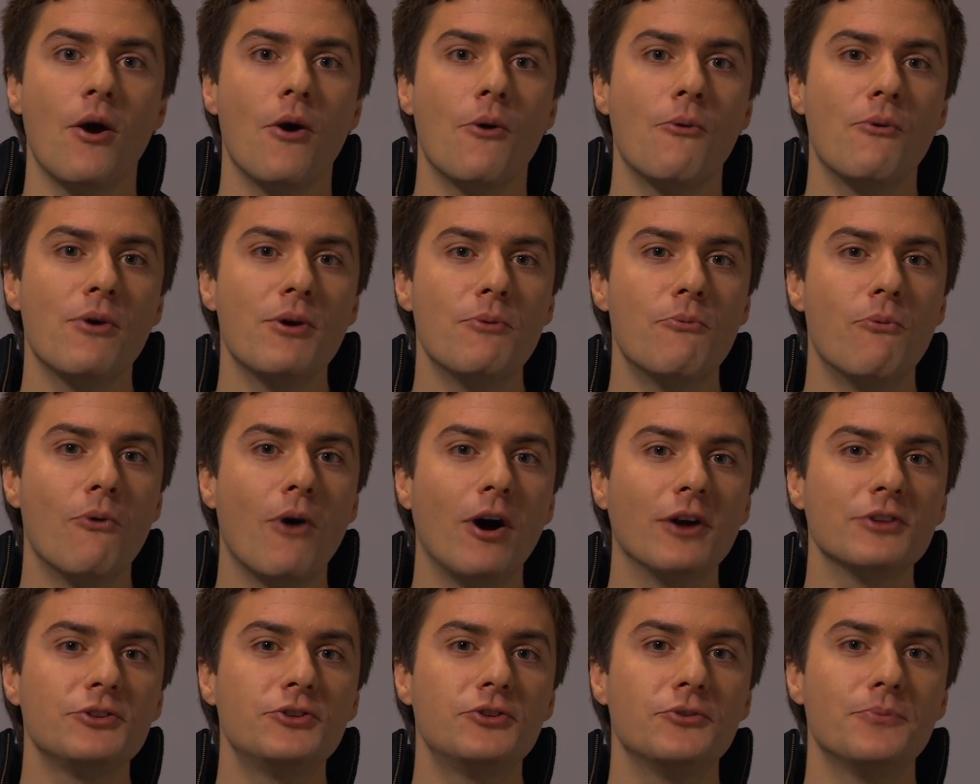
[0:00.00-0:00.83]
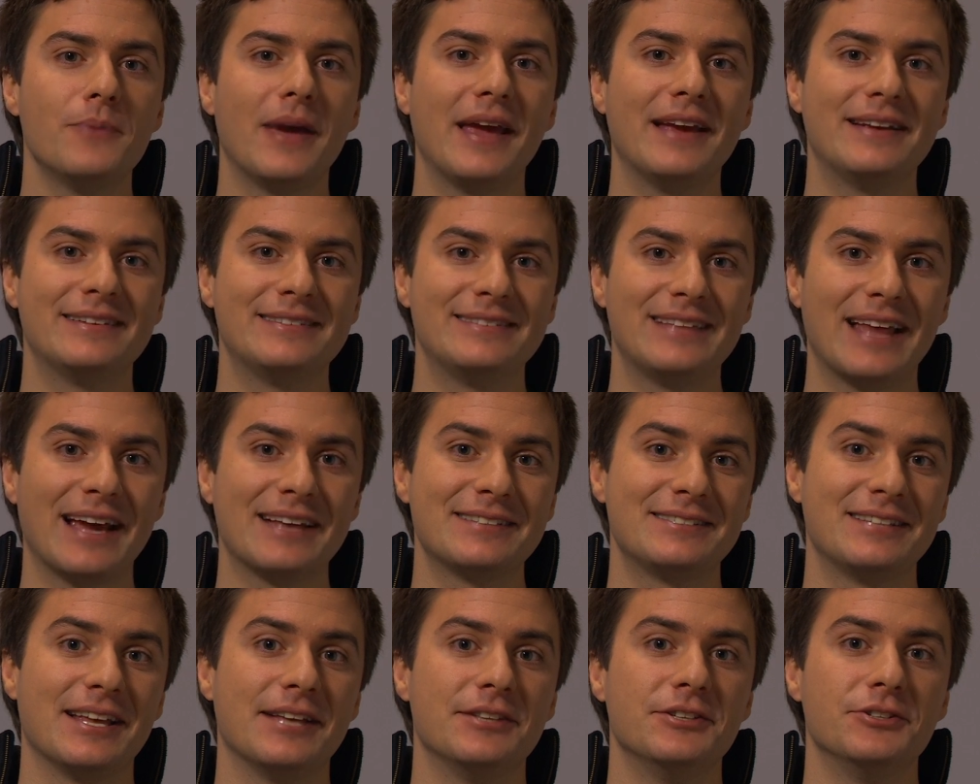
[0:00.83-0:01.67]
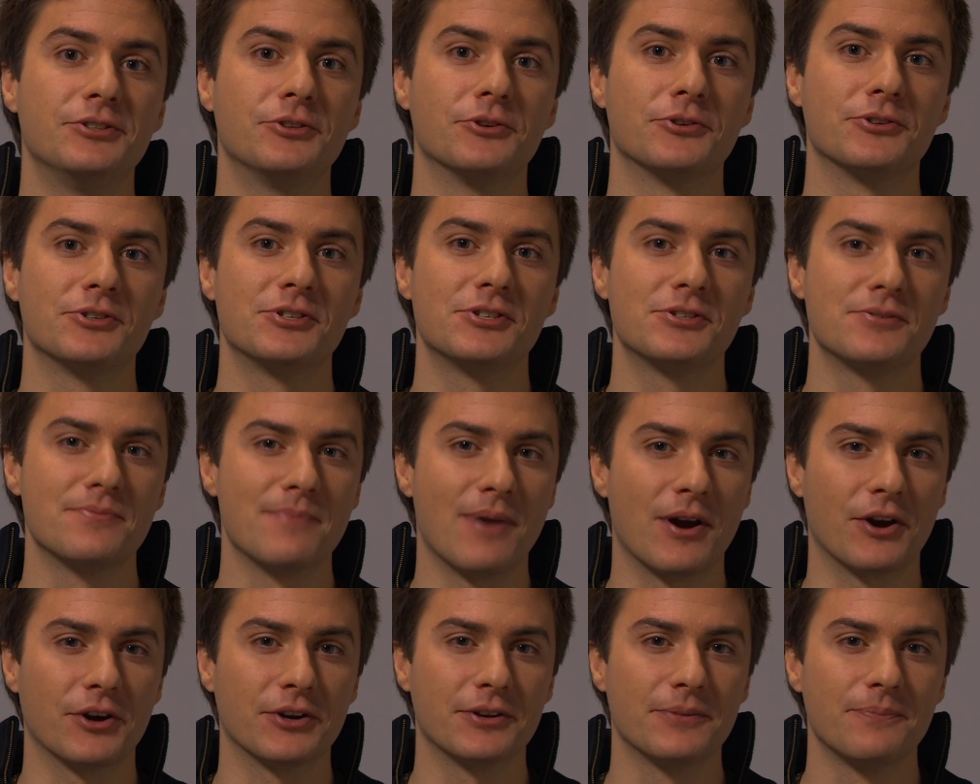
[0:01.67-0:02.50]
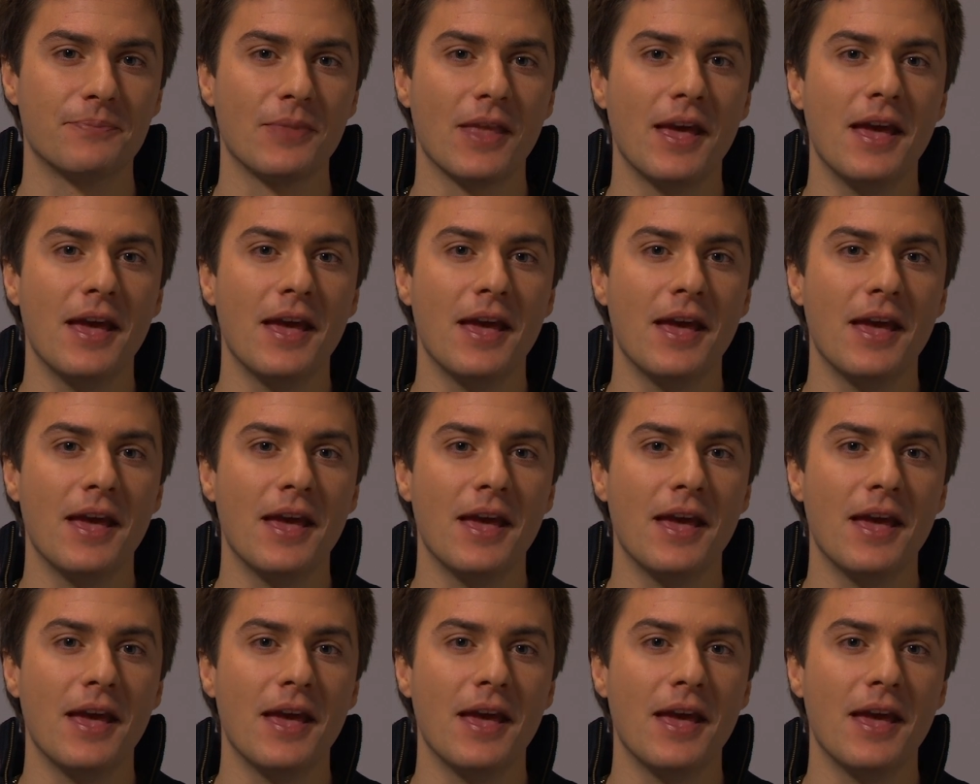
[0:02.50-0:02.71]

We want to make text editors smart,